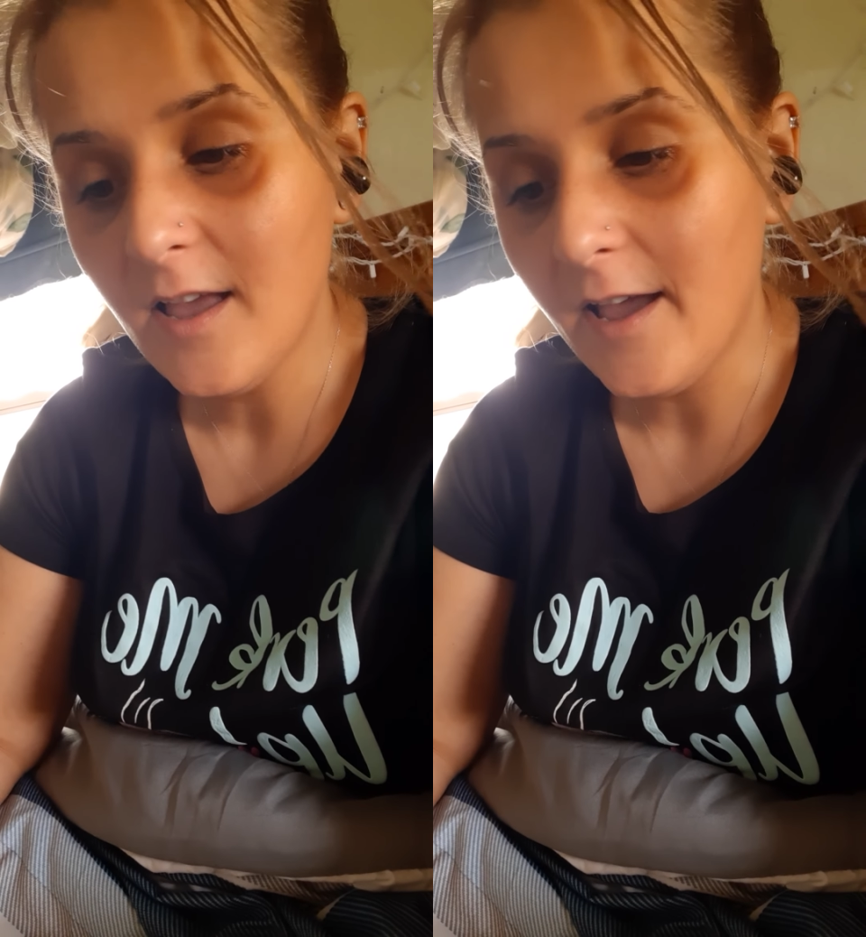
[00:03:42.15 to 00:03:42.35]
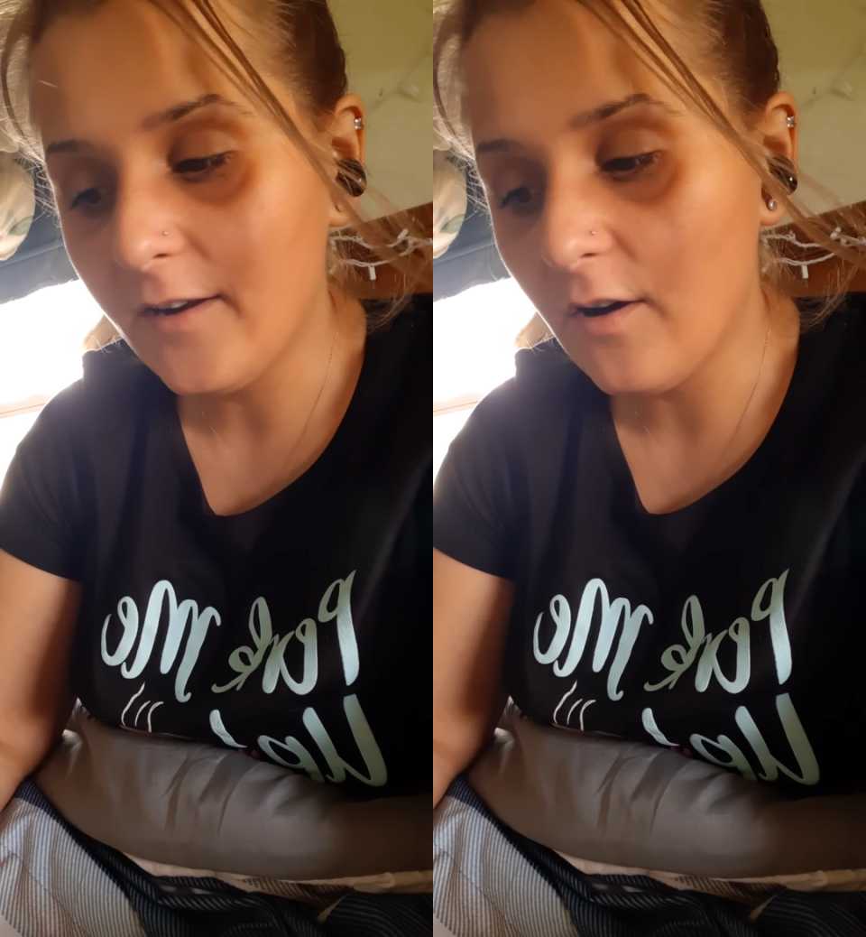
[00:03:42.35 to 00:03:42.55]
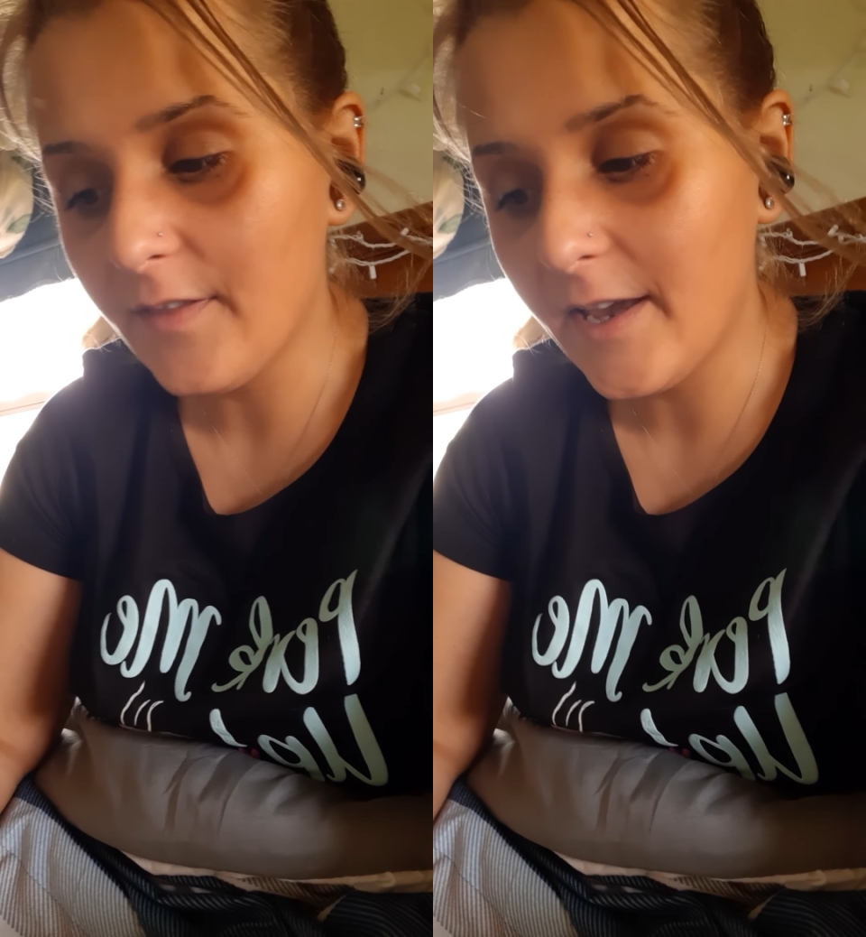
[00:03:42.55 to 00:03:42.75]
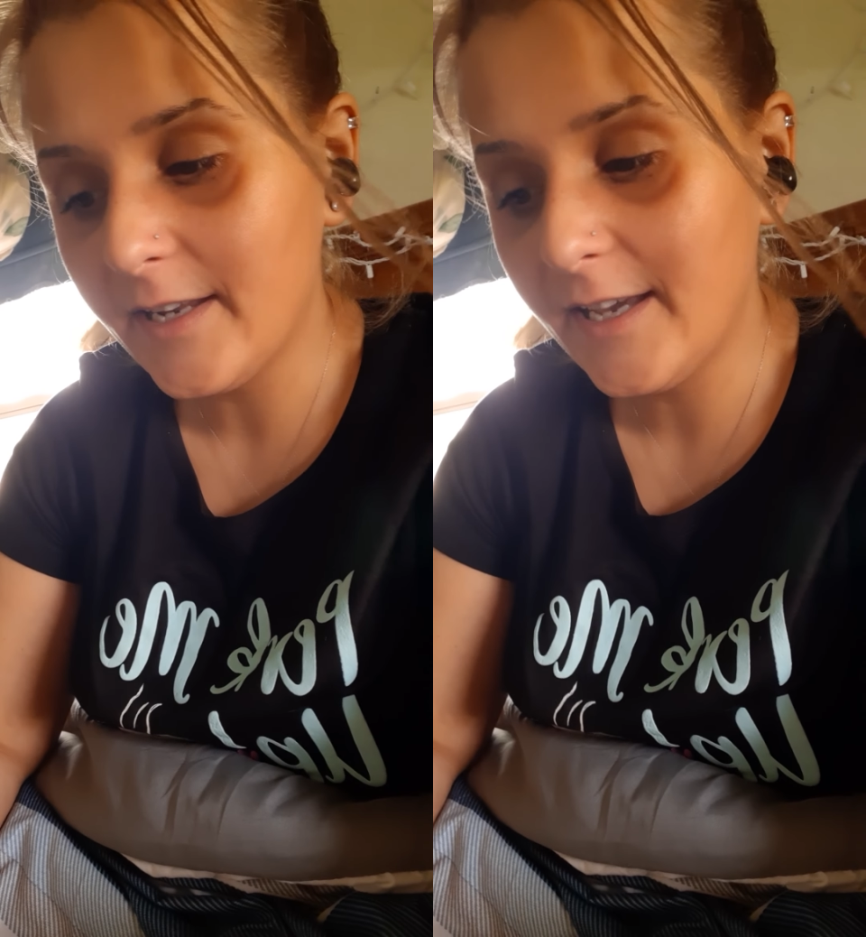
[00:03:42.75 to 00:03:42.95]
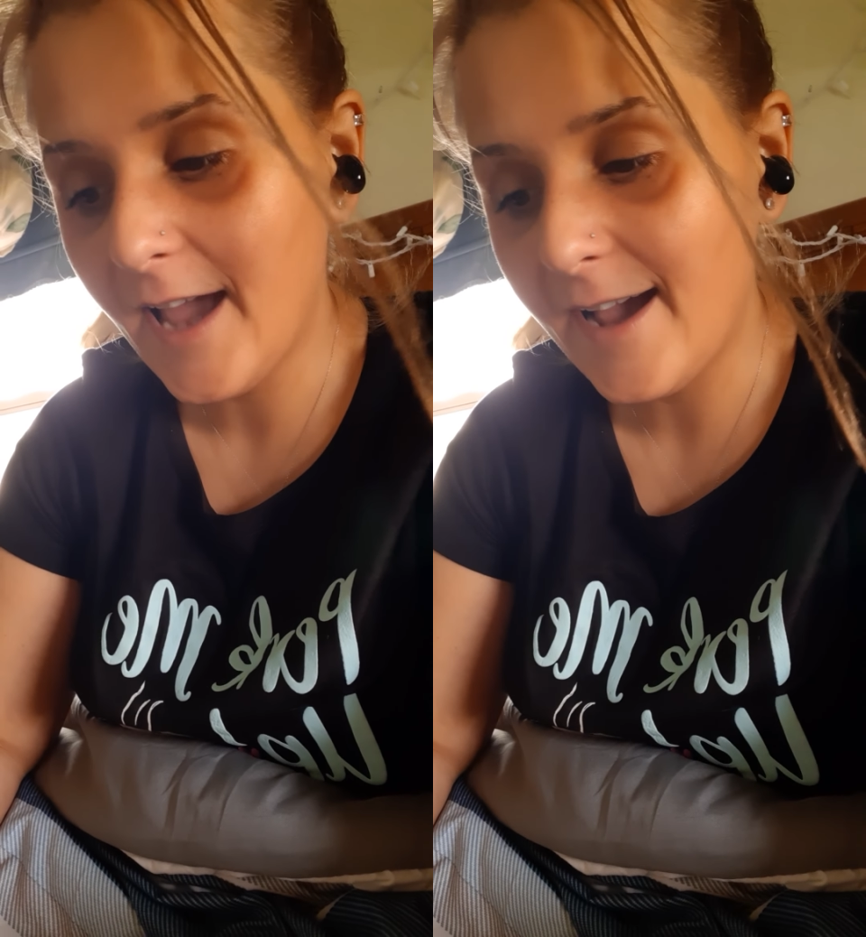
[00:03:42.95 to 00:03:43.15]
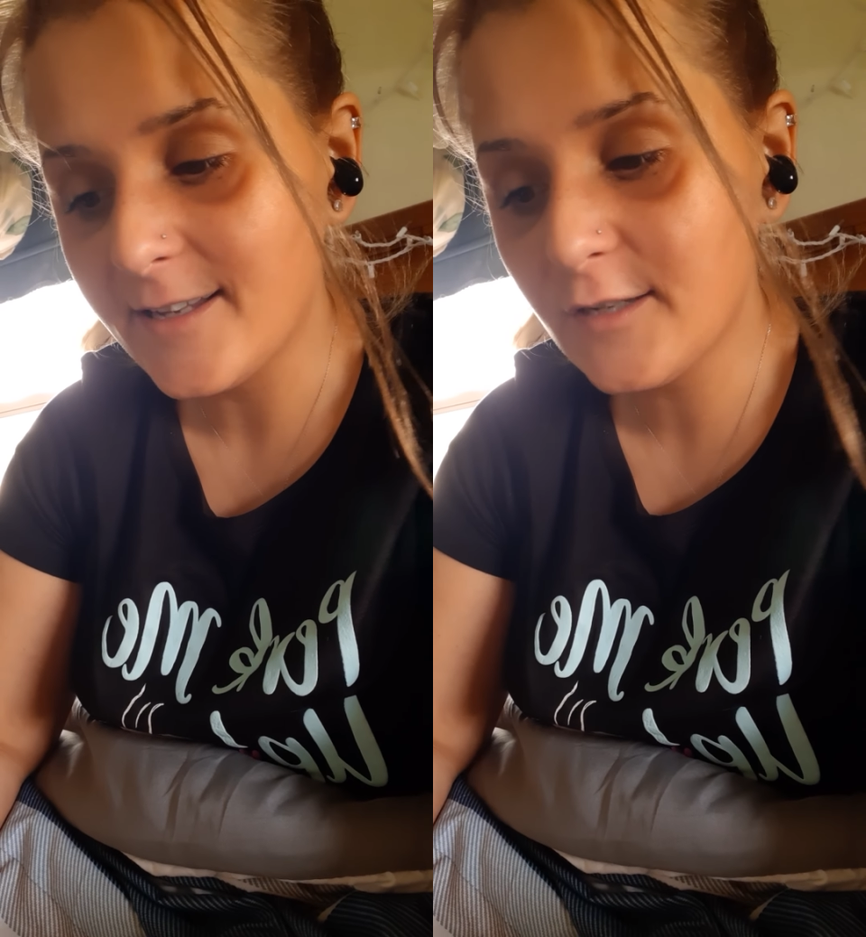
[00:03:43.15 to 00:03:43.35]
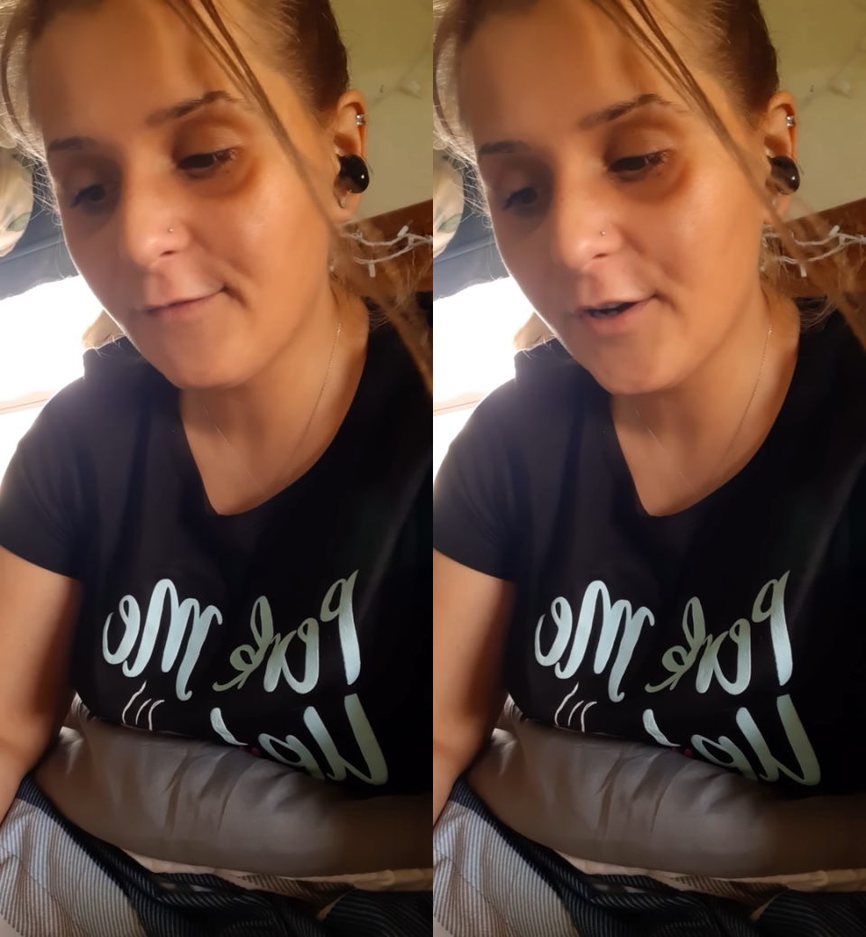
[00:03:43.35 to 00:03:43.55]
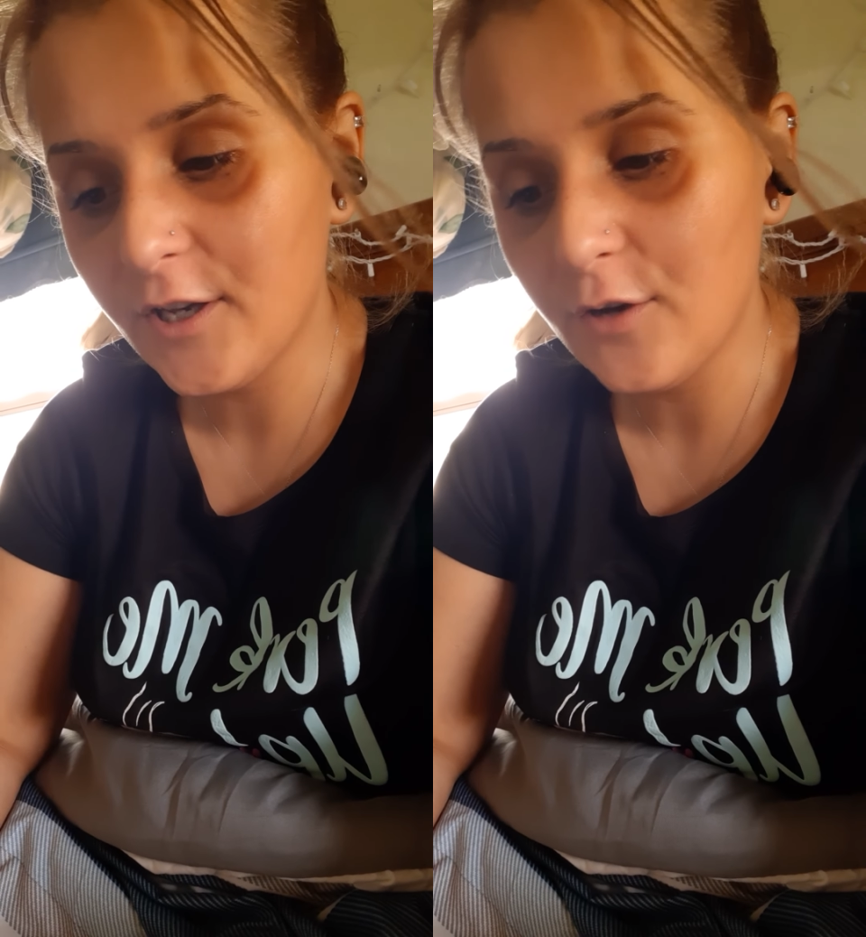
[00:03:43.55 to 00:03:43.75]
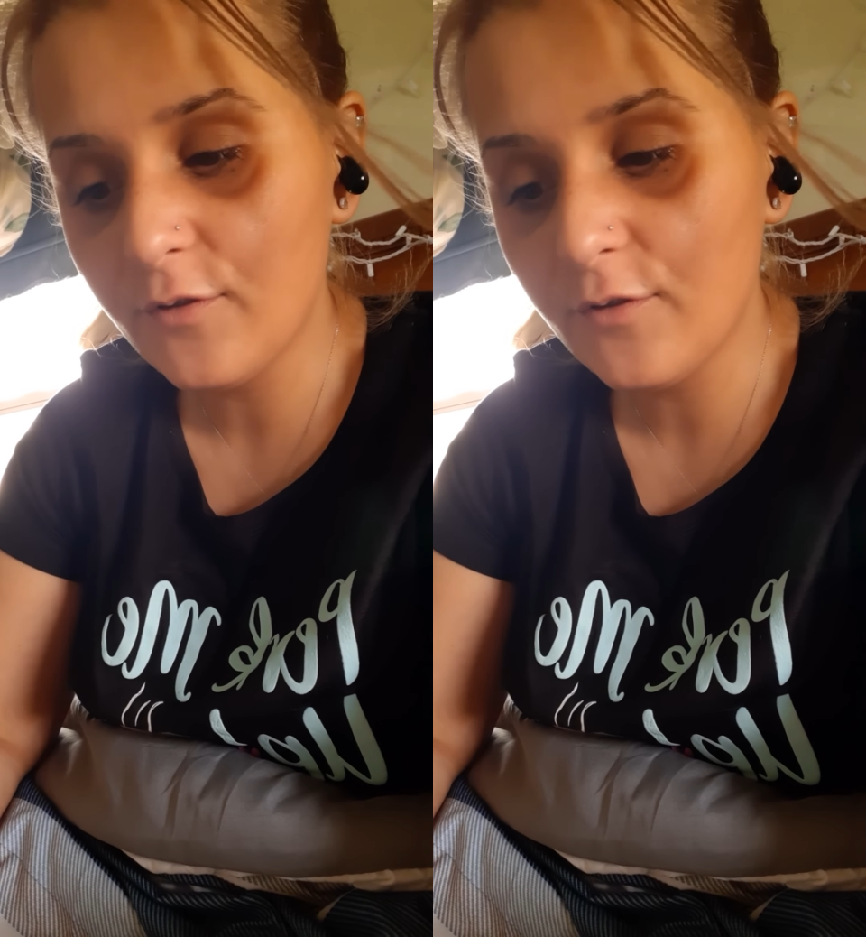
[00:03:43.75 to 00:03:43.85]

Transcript: and all that he has for you.